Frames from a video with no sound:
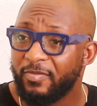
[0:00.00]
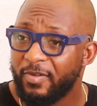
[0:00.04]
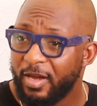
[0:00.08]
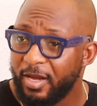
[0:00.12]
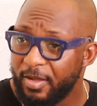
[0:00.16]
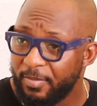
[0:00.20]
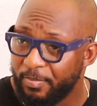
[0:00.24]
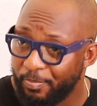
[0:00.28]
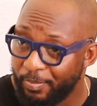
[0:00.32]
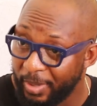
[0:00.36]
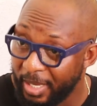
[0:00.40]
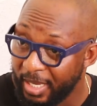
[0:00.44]

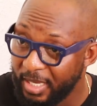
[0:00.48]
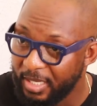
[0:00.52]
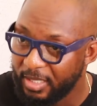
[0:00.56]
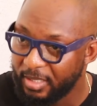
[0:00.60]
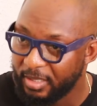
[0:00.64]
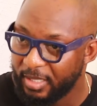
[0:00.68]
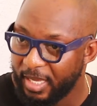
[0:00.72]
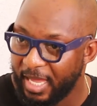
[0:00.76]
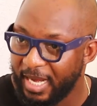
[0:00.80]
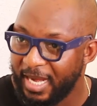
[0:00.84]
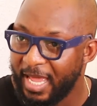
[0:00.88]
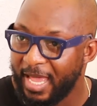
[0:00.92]
very big
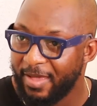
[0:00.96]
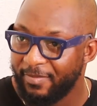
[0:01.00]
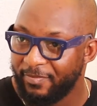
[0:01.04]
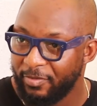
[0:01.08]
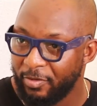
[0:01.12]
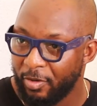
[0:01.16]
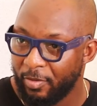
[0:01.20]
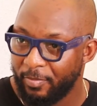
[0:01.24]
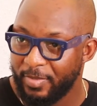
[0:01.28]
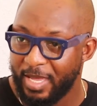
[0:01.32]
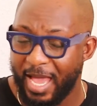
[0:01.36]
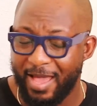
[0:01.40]
and
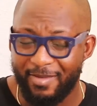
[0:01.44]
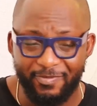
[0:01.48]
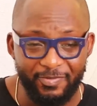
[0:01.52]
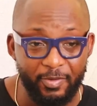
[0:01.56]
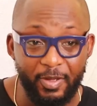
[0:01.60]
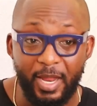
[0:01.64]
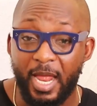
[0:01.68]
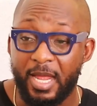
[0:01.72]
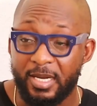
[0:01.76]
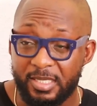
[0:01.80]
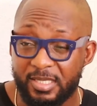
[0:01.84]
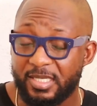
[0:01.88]
heavy on me. I
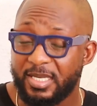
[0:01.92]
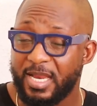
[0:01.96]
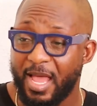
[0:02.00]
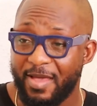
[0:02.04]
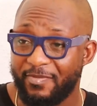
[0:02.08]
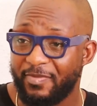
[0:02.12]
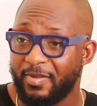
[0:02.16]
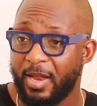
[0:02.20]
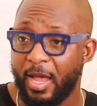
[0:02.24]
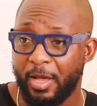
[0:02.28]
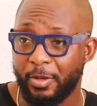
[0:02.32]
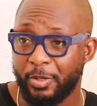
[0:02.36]
felt
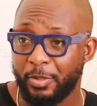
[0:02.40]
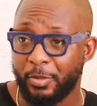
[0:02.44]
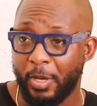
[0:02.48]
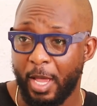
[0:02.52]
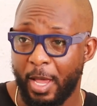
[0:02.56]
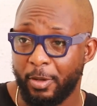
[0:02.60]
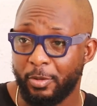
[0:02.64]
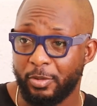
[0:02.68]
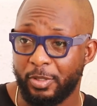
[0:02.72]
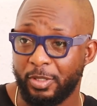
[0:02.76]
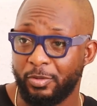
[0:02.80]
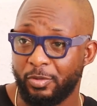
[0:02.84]

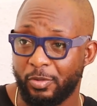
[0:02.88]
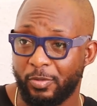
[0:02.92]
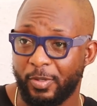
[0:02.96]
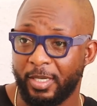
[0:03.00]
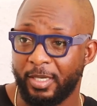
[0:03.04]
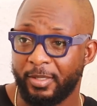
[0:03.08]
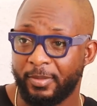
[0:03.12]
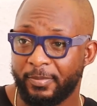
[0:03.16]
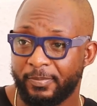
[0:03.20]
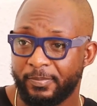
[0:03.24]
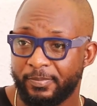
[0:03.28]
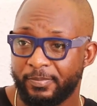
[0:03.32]
I couldn't do
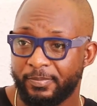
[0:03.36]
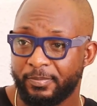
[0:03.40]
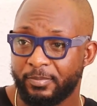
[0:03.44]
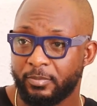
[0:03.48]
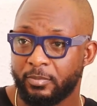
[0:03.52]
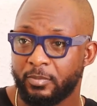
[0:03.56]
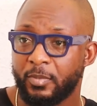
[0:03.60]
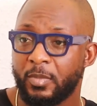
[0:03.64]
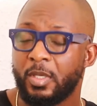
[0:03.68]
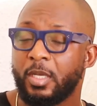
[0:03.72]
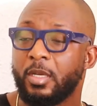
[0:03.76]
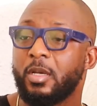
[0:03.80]
it.
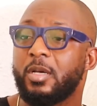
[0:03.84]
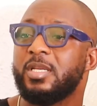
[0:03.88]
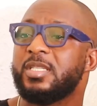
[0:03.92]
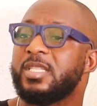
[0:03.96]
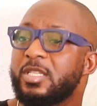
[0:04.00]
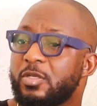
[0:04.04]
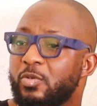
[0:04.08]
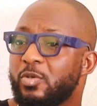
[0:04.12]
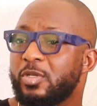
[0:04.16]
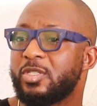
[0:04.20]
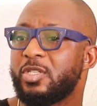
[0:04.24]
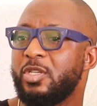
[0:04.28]
Because
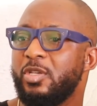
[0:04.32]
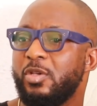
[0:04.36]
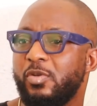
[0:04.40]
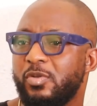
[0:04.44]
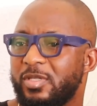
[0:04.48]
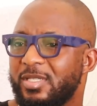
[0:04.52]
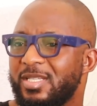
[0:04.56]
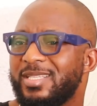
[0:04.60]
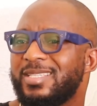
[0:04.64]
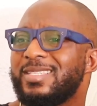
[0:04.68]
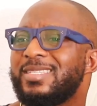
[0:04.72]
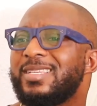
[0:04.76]
this was
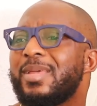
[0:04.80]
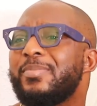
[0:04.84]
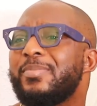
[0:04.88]
huge. This is